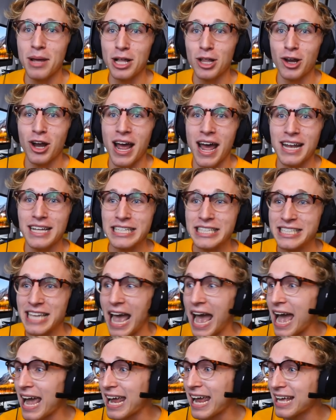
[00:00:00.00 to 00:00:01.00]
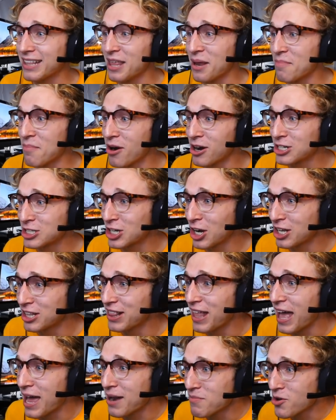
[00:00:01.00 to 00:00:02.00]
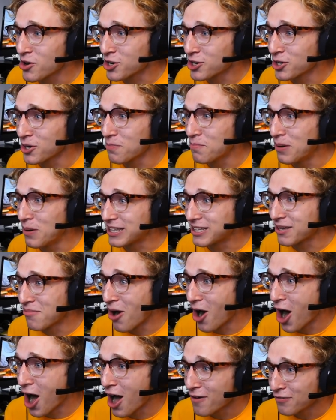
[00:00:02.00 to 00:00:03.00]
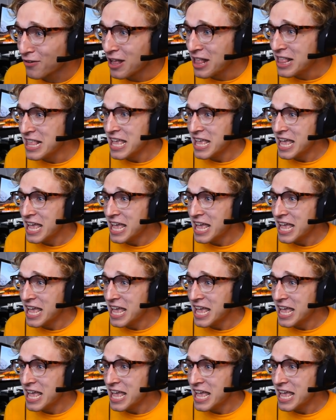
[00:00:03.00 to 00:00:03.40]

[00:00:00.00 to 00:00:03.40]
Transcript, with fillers: Miller had a sack, and then Marshawn Lattimore could have picked him off,